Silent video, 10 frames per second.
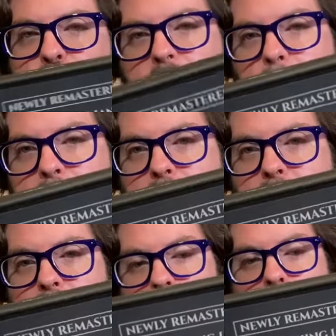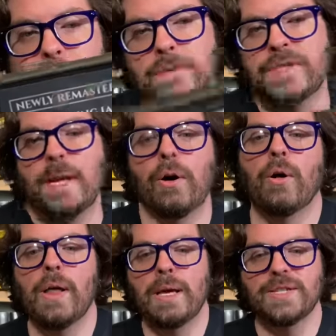copy, not for
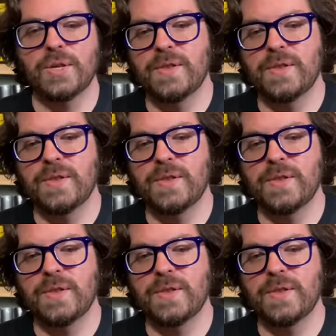sale. So